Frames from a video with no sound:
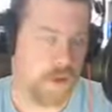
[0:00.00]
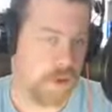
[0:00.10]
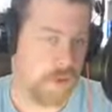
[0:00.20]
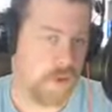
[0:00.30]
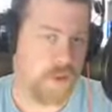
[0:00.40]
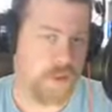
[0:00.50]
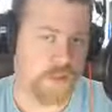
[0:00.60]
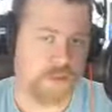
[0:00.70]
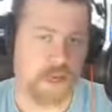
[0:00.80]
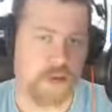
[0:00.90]
quality
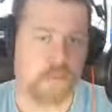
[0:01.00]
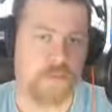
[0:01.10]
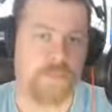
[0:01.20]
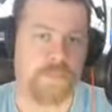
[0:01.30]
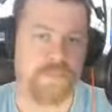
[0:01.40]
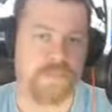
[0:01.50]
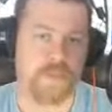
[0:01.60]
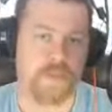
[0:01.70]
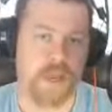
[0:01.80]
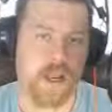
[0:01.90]
sound,
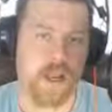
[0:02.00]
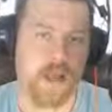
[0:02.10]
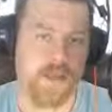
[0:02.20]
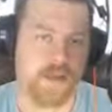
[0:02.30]
and